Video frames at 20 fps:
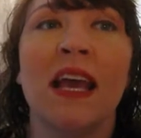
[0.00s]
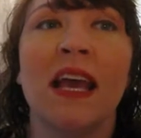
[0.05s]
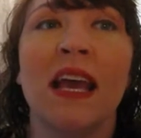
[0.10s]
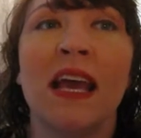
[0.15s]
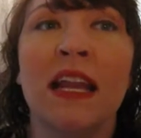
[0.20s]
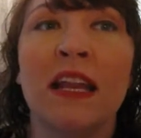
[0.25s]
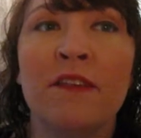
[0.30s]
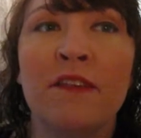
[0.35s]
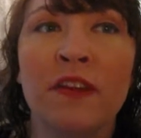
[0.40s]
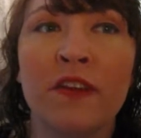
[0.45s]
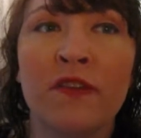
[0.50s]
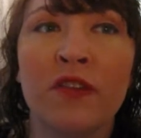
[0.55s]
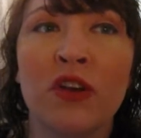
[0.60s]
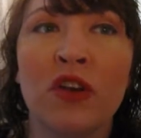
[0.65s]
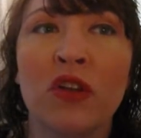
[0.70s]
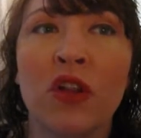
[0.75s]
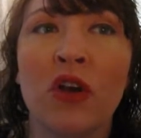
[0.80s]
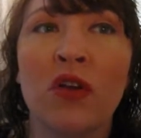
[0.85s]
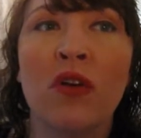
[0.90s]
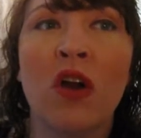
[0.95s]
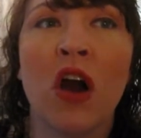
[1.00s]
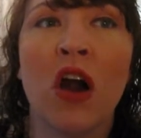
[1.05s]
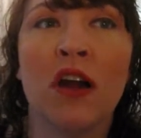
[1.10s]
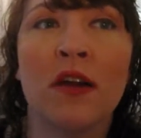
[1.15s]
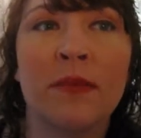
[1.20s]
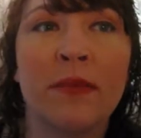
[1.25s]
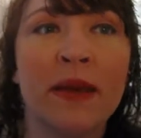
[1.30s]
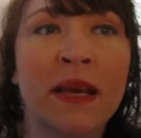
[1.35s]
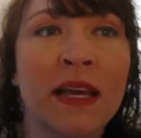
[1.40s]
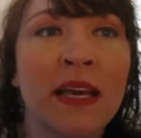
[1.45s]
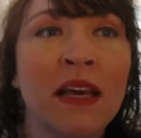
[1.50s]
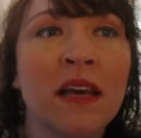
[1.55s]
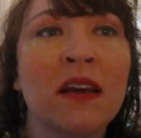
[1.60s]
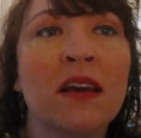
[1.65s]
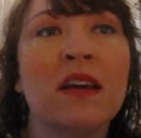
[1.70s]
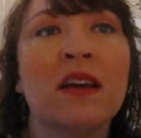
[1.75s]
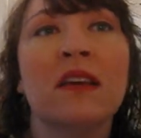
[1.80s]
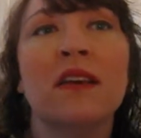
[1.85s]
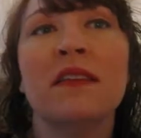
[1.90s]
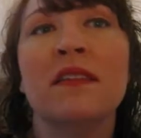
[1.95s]
And even if you're low carbing,
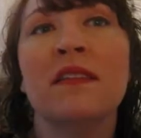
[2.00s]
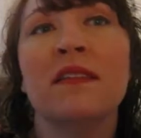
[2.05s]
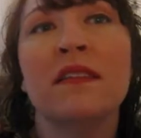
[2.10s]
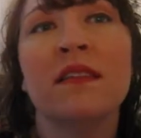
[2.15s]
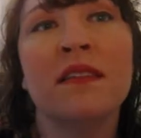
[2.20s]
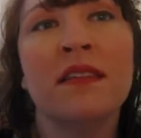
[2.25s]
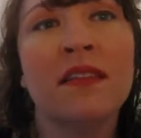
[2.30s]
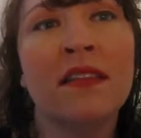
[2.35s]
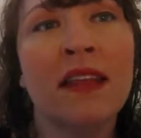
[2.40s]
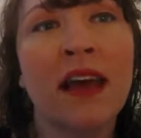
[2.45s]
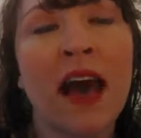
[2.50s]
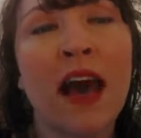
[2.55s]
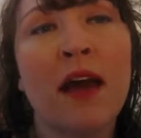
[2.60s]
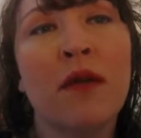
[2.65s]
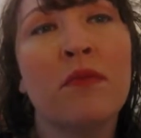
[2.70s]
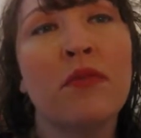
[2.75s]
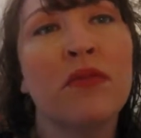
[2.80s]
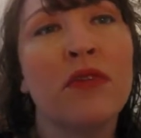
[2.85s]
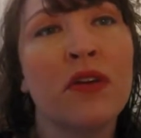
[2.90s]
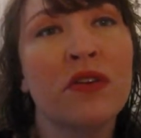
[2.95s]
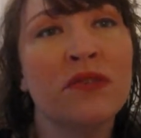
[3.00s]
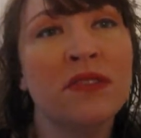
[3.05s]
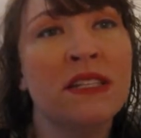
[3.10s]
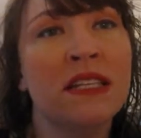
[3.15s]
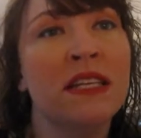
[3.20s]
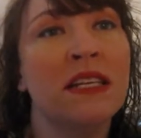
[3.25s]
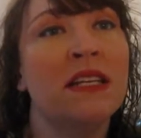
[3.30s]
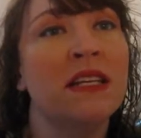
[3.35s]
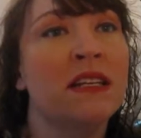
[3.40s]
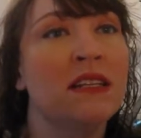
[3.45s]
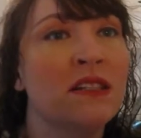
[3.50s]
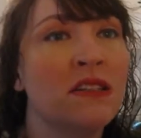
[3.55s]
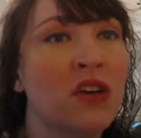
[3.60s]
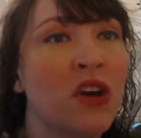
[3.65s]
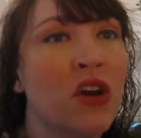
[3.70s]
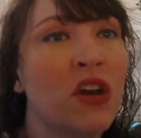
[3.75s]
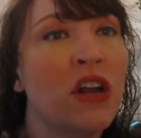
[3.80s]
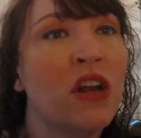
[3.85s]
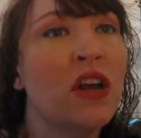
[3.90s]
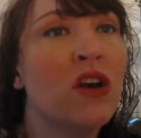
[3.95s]
that protein is
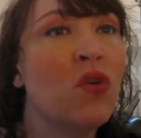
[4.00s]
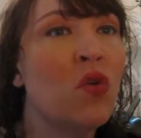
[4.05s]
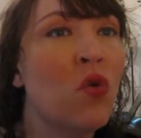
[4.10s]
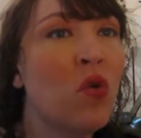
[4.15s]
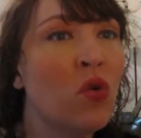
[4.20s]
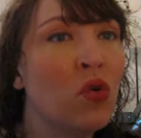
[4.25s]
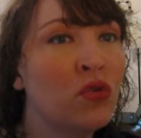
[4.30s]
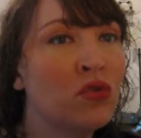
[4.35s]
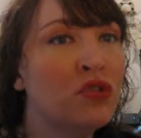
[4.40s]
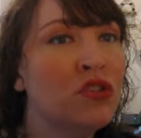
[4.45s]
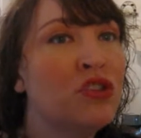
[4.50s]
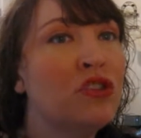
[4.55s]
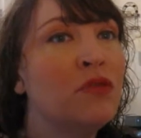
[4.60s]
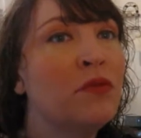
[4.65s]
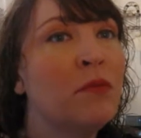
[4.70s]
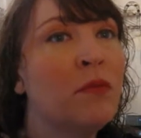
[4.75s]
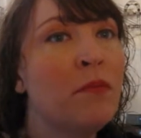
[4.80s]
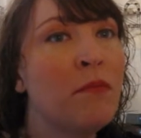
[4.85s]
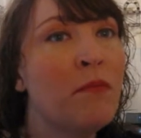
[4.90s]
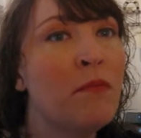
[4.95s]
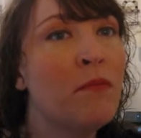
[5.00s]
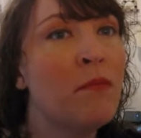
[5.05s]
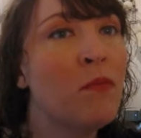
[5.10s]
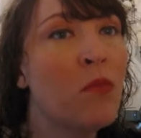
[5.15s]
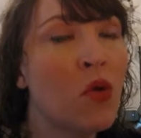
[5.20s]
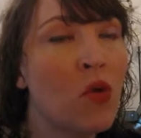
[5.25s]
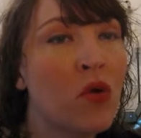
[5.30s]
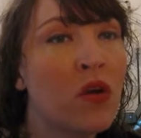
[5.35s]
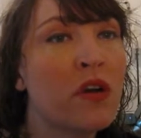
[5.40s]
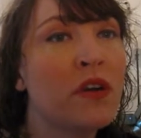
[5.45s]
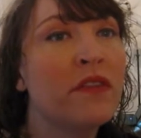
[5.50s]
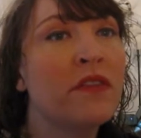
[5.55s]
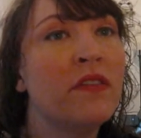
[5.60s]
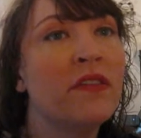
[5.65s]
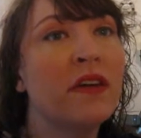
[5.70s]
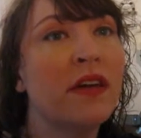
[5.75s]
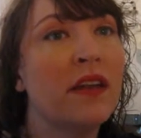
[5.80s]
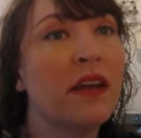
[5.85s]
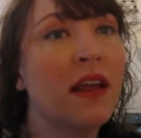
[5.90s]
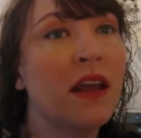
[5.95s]
going to hold you more
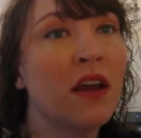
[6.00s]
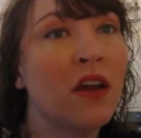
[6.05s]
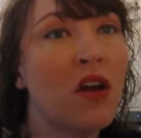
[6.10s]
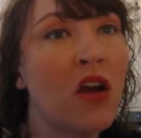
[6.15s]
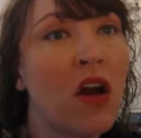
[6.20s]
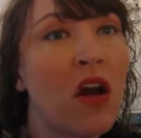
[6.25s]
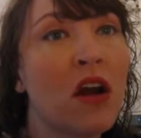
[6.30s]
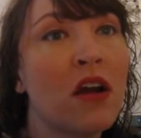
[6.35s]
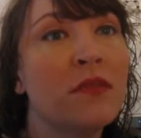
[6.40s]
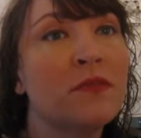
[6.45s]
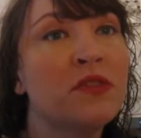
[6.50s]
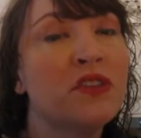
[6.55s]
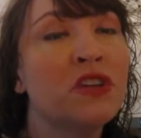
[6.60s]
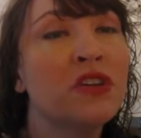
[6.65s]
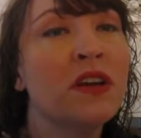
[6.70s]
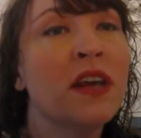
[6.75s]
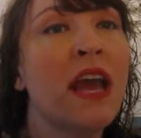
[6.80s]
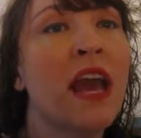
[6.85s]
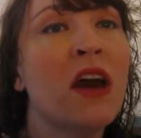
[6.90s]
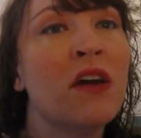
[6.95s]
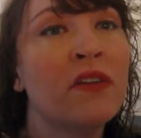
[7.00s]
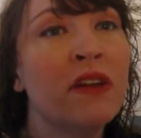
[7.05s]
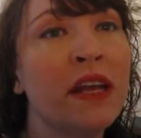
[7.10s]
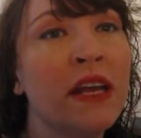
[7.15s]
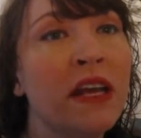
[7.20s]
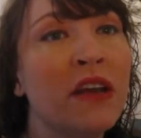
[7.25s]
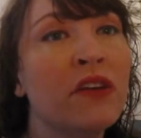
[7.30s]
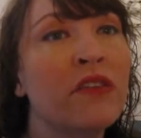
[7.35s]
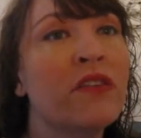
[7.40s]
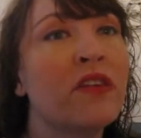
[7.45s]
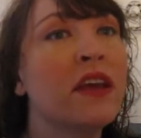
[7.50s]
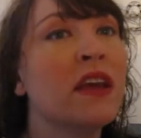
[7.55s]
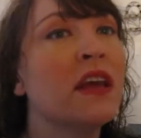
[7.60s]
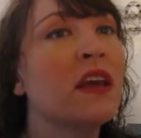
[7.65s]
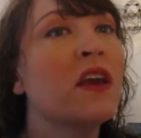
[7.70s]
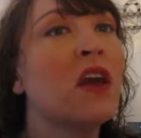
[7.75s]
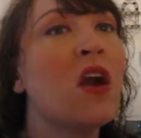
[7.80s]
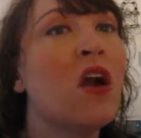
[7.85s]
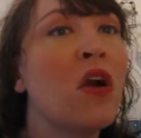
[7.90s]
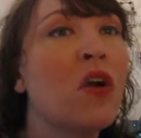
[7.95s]
than carbs. You're counting, you're
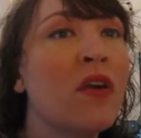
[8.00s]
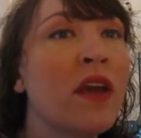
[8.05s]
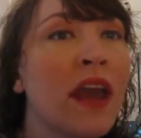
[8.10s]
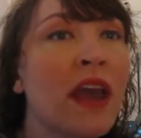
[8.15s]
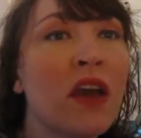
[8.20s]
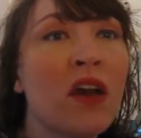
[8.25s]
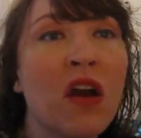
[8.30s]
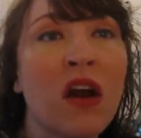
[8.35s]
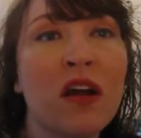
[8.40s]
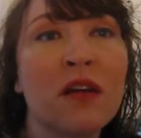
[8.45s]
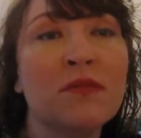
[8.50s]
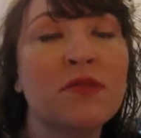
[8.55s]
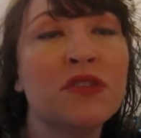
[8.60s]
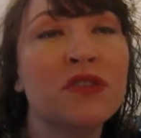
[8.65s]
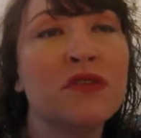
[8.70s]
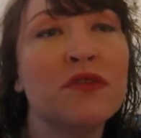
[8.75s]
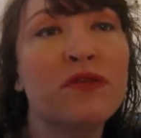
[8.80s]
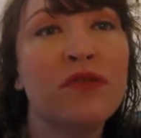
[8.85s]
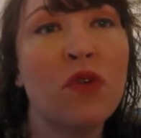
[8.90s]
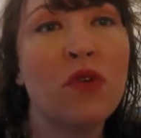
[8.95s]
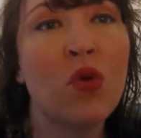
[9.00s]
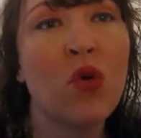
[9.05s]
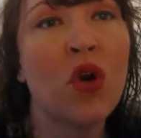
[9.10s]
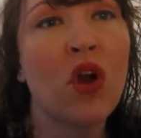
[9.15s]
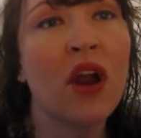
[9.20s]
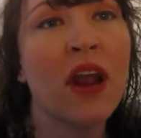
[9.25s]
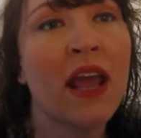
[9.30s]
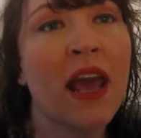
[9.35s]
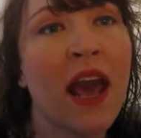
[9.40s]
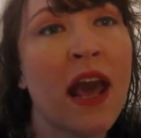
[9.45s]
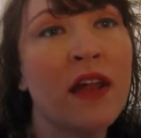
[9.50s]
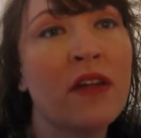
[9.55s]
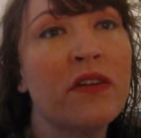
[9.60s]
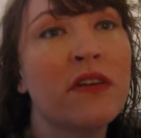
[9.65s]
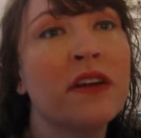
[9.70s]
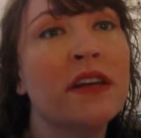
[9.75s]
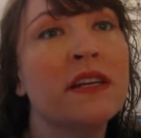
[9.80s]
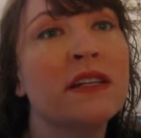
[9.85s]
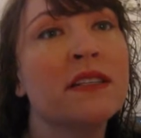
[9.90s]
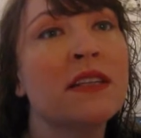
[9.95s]
thinking, okay, carbs are 4
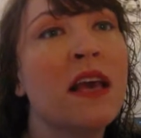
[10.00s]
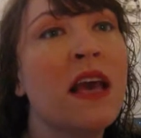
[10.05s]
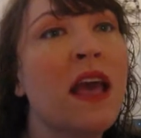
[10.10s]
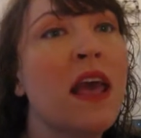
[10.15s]
calories